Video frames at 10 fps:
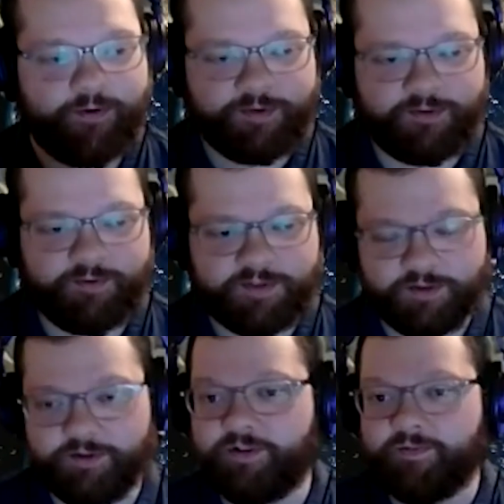was the
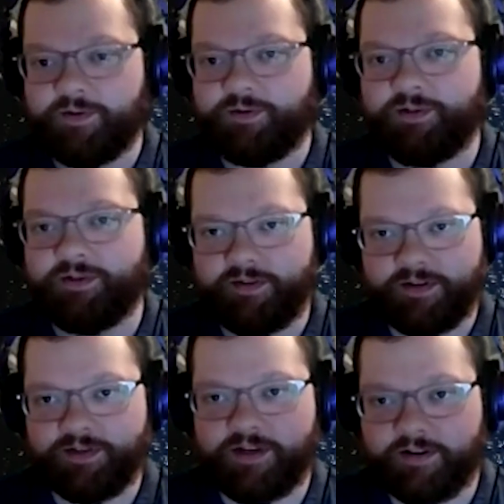result of using
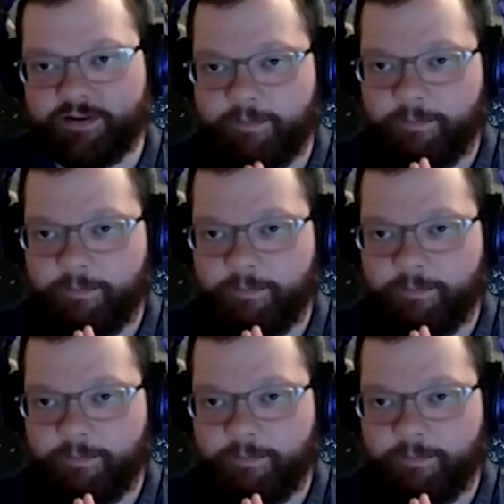these data?